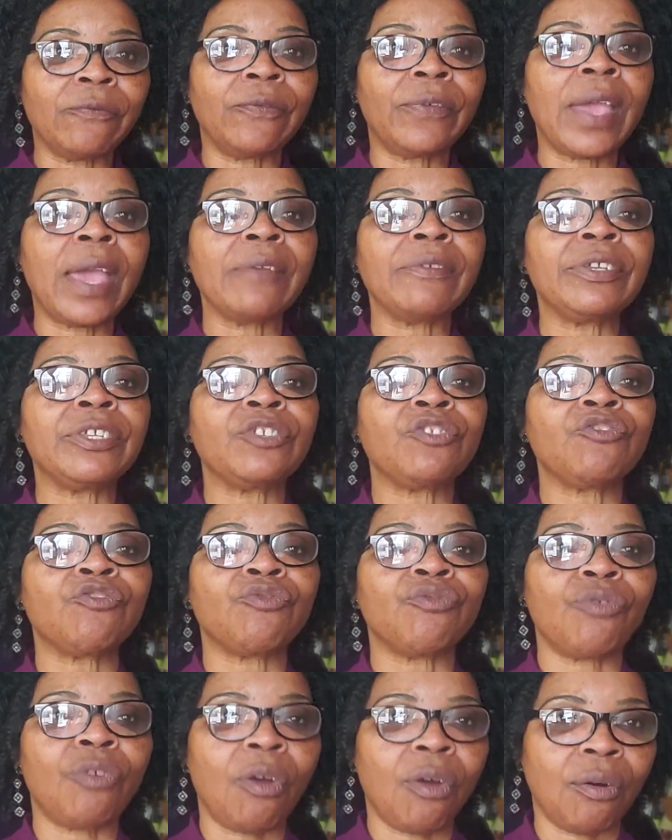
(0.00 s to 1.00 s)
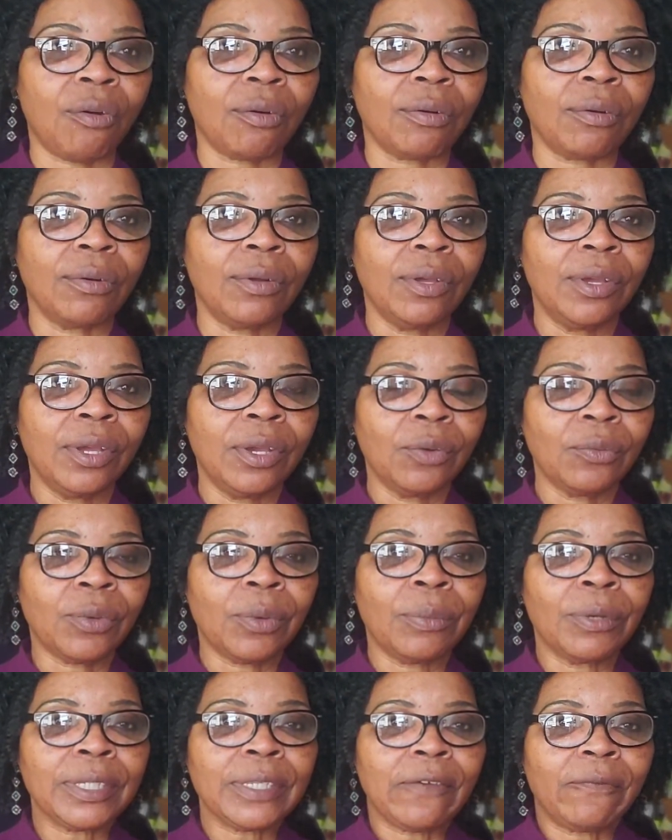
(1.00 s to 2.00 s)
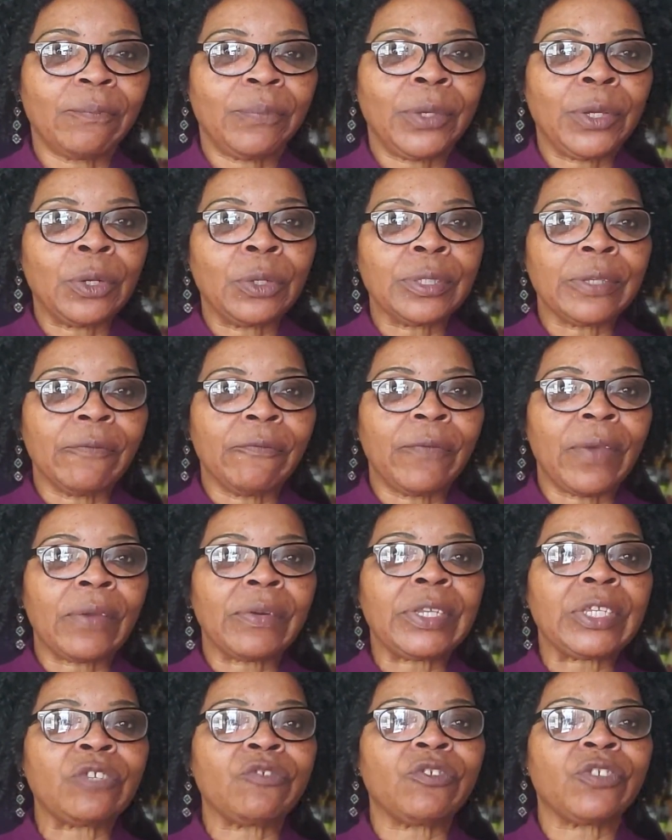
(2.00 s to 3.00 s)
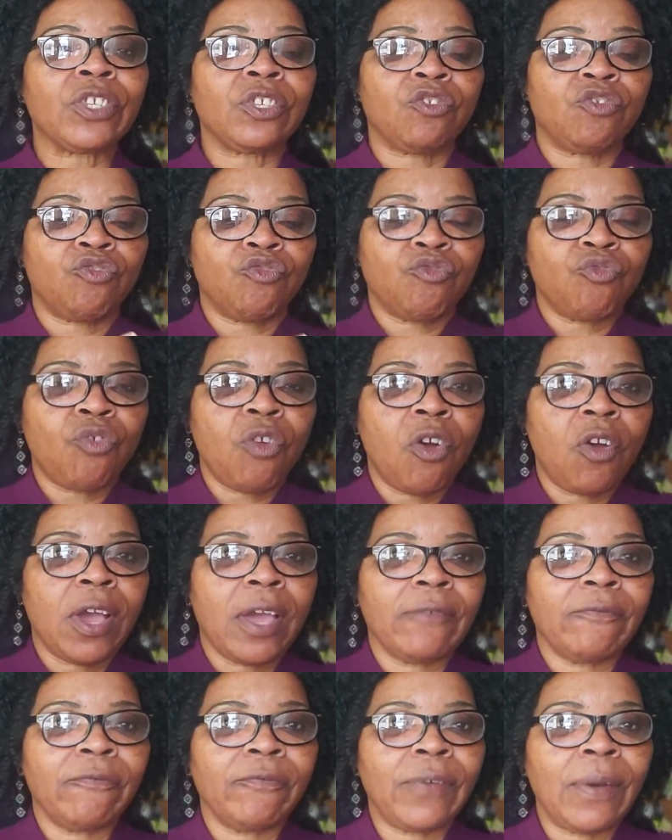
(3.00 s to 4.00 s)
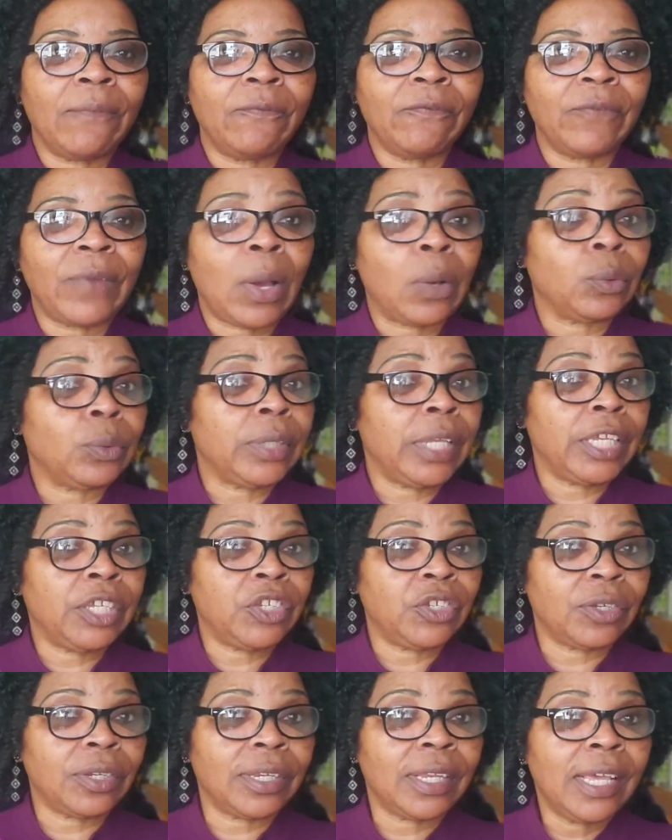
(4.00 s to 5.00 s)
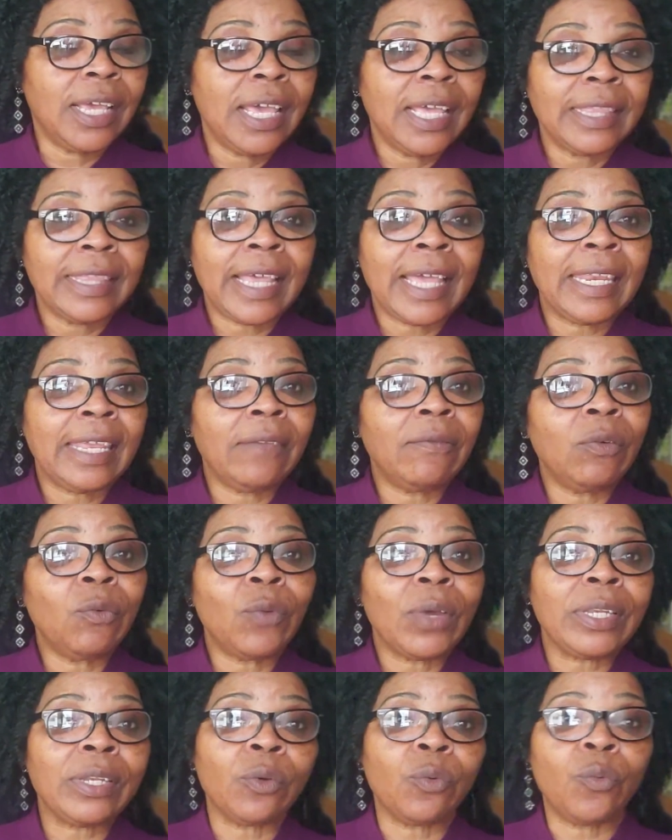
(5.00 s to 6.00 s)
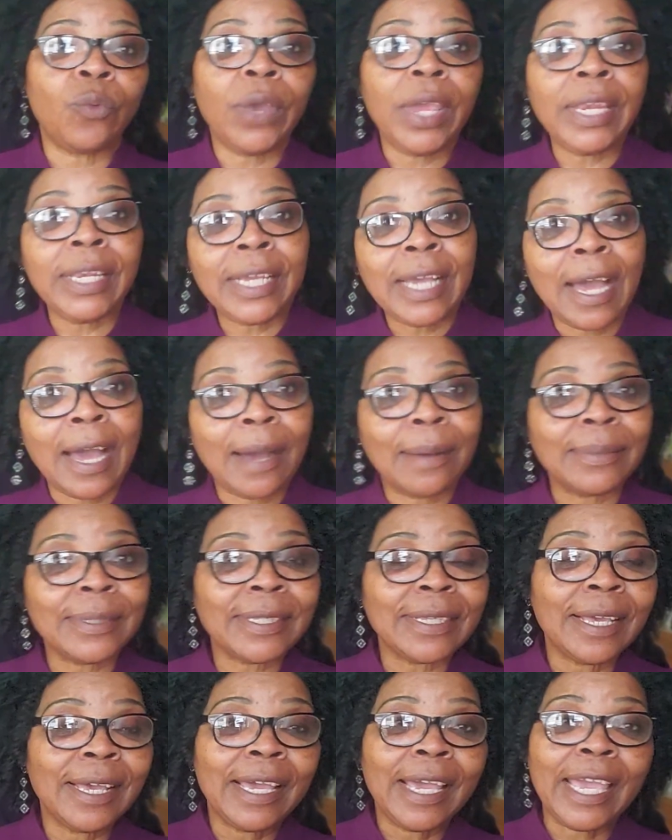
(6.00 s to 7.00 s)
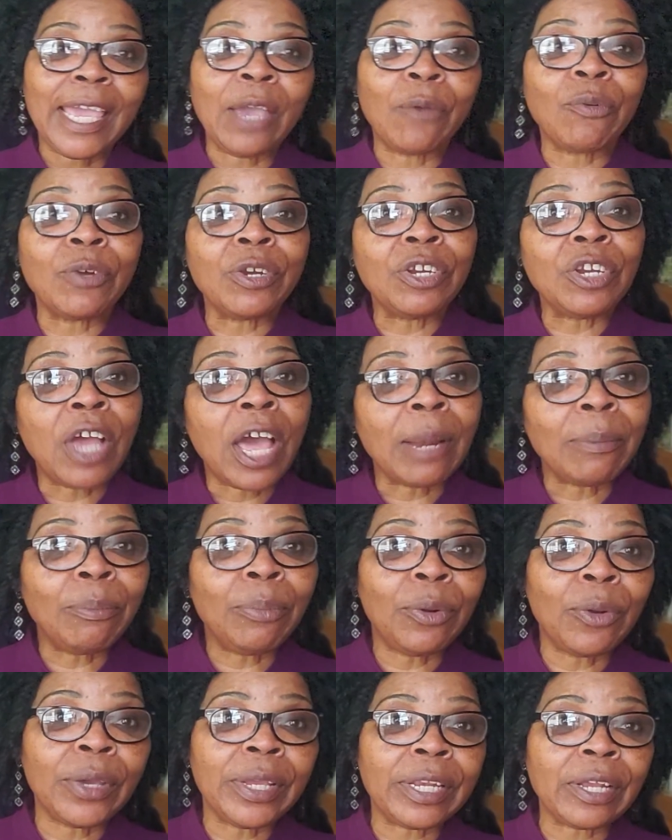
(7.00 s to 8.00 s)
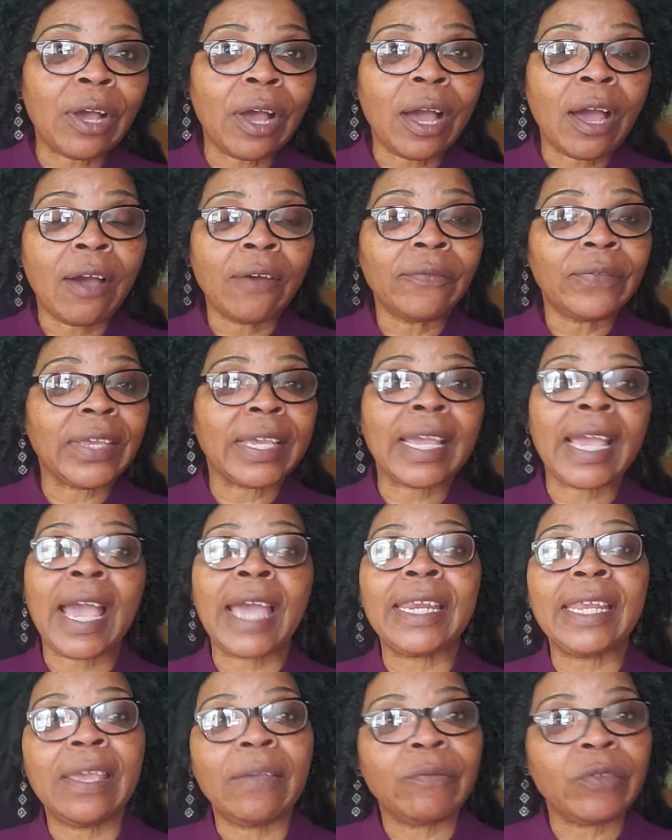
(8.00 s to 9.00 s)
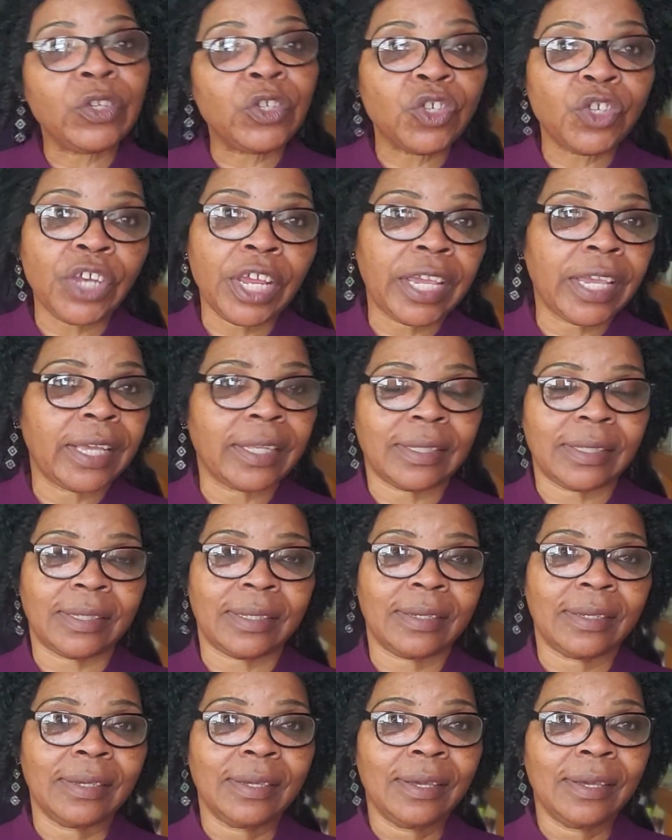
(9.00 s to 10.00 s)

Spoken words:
very strong. We must have built a very strong and firm foundation that even when the wind comes, it will not blow it off. It can't even shake it.